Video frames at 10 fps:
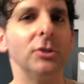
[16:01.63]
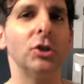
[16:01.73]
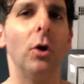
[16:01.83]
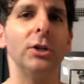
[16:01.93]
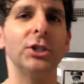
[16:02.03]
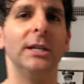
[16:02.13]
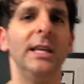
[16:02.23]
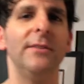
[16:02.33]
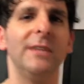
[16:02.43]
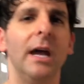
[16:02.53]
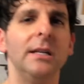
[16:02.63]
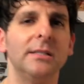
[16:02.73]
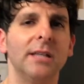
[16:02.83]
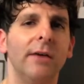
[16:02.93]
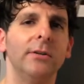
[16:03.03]
Georgia. He lived
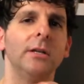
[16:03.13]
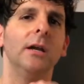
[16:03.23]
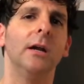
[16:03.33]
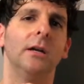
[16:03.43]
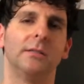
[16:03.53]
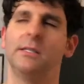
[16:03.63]
87 years.